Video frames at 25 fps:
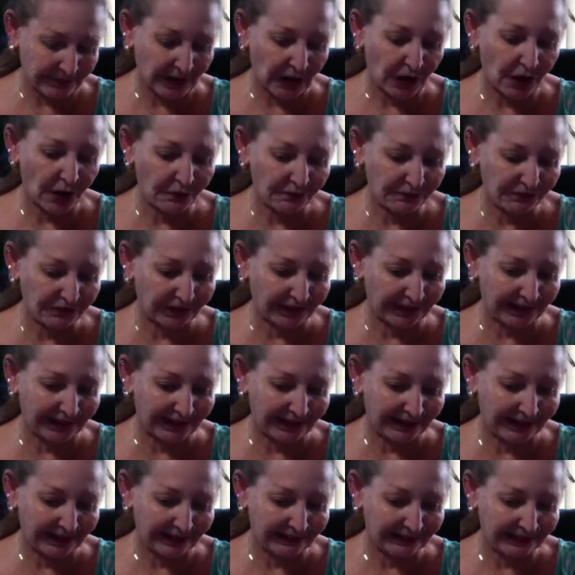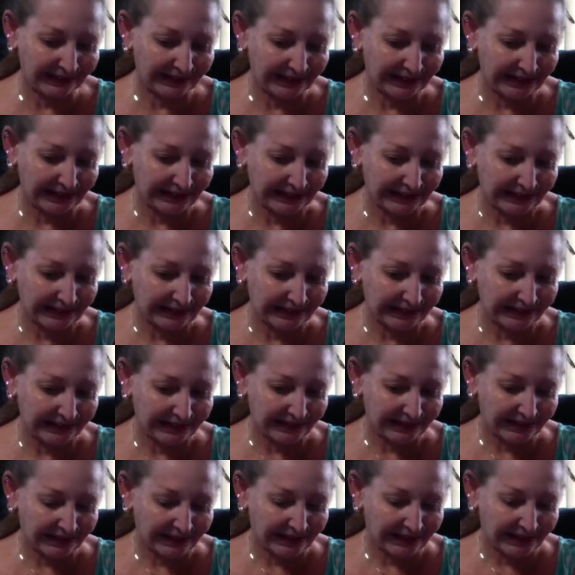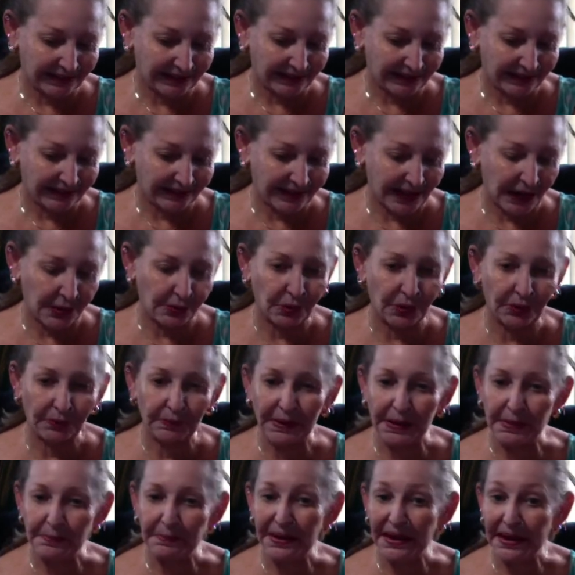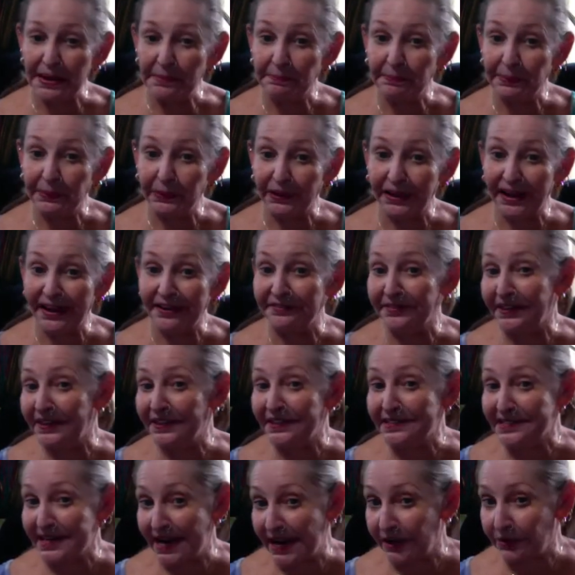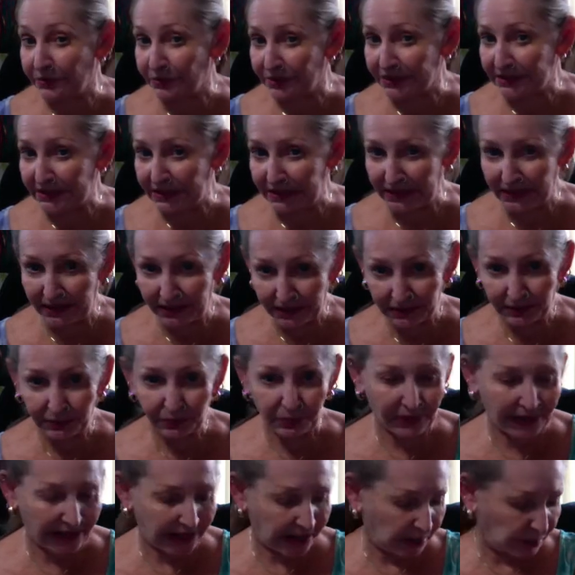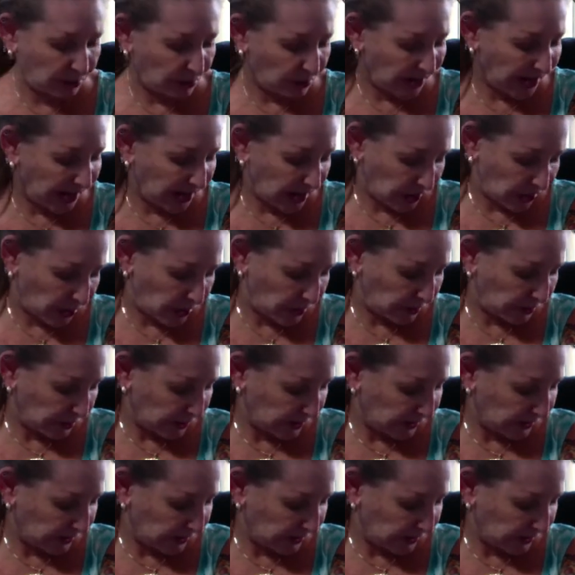Hopefully they will be people of integrity, we hope.